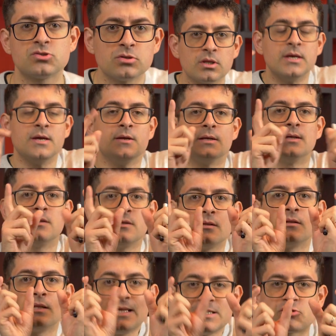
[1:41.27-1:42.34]
So
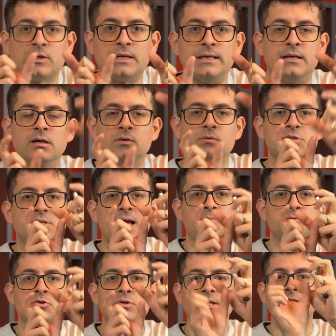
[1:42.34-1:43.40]
literally was
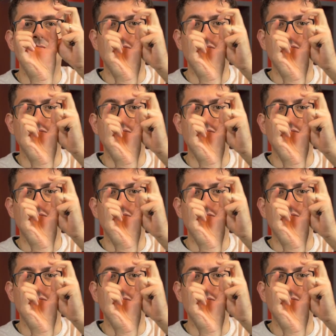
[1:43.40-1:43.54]
capturing